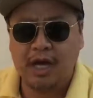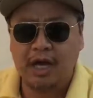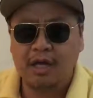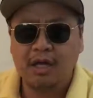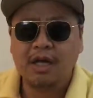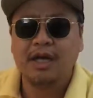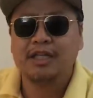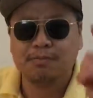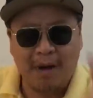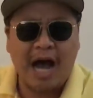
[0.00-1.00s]
okay?
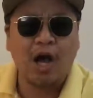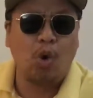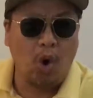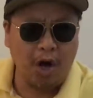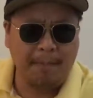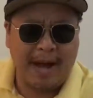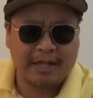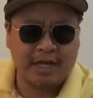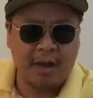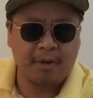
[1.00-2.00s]
He's my
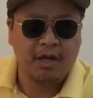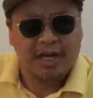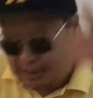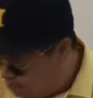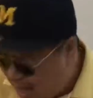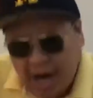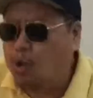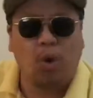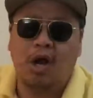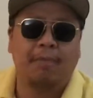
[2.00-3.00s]
quarterback, damn it. He's my
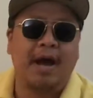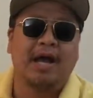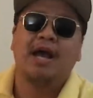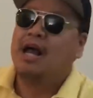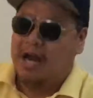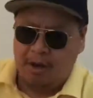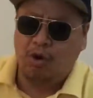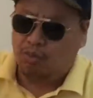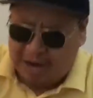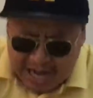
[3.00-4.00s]
quarterback, and I'm
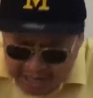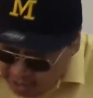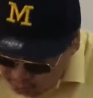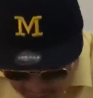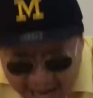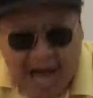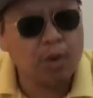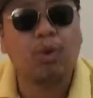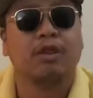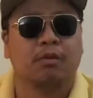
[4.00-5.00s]
going to
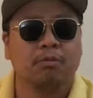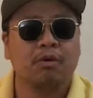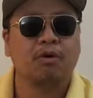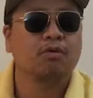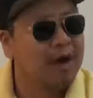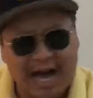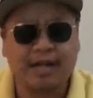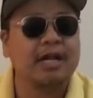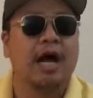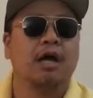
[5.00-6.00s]
ride with him. Ride
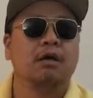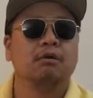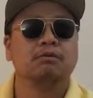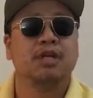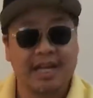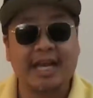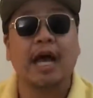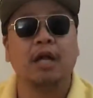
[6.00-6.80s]
or die. To the